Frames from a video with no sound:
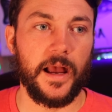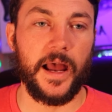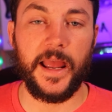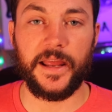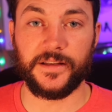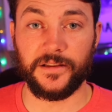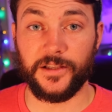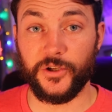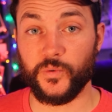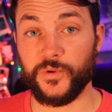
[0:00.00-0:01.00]
I had to
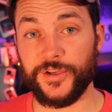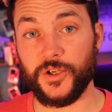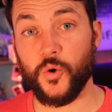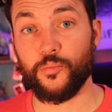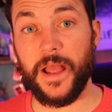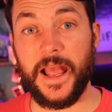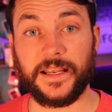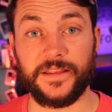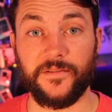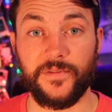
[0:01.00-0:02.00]
literally go
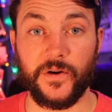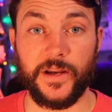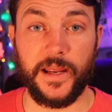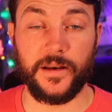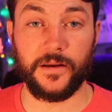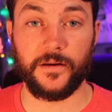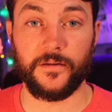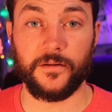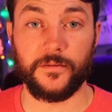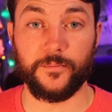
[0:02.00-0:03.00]
back at the very end.
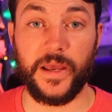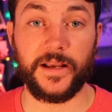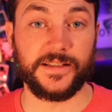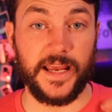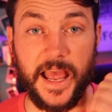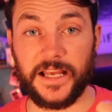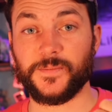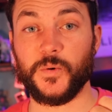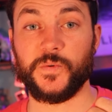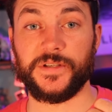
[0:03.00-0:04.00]
Becca's
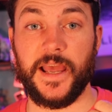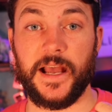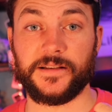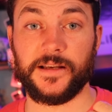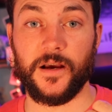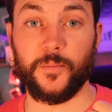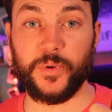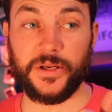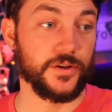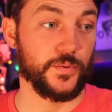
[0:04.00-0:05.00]
asthma was acting up
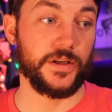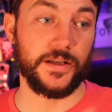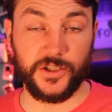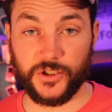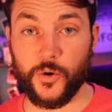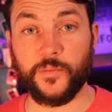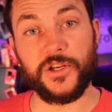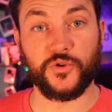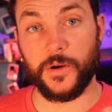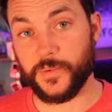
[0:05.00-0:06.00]
because we did so
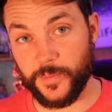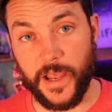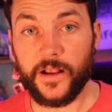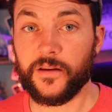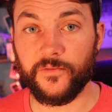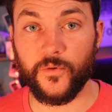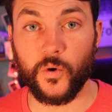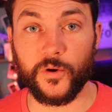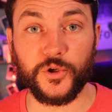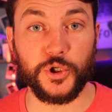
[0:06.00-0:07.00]
many trips back and
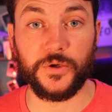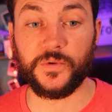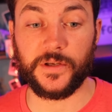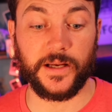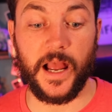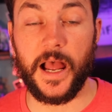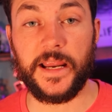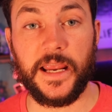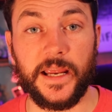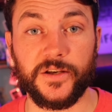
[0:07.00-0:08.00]
forth. She was like,
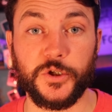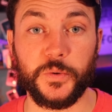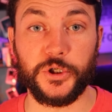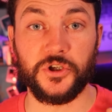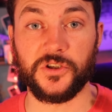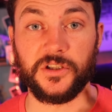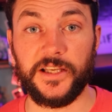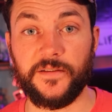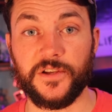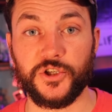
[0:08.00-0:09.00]
I can't do it. Just
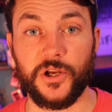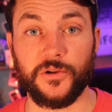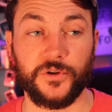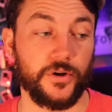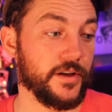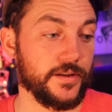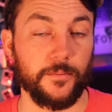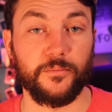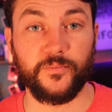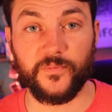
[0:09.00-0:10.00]
leave the shelter. It's
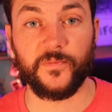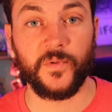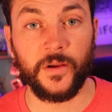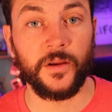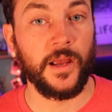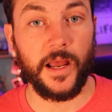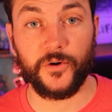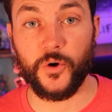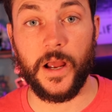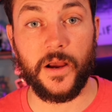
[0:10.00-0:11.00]
a I
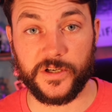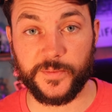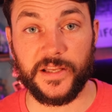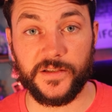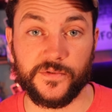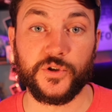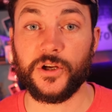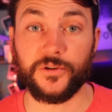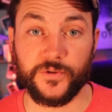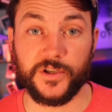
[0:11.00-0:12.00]
don't know how expensive her
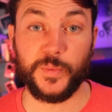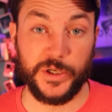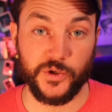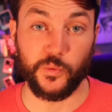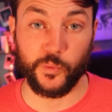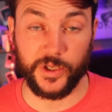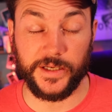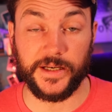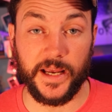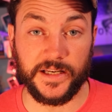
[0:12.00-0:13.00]
shelter is, but it's a
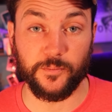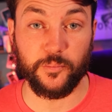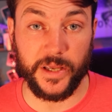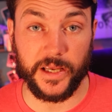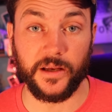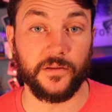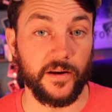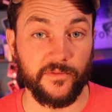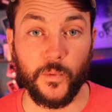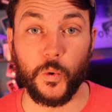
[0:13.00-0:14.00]
really nice, big,
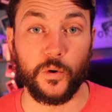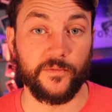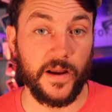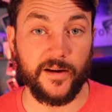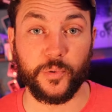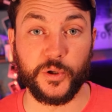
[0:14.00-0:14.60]
like four or five